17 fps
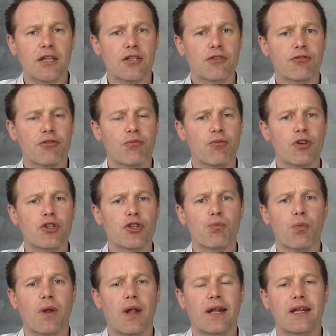it's from
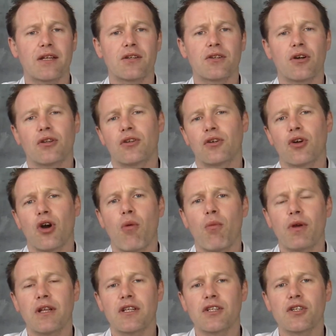
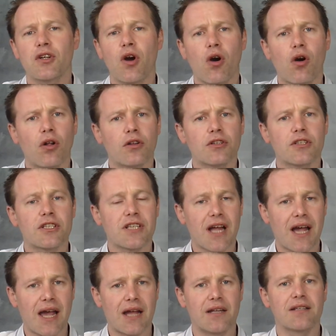richplanet.com and it's called
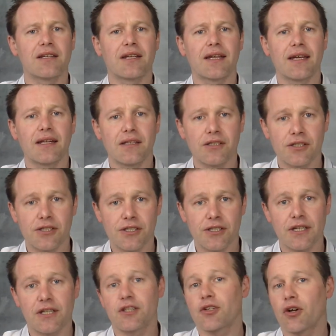Silent
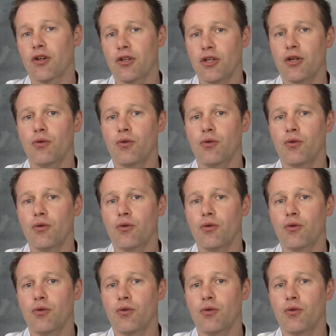Killers. It's on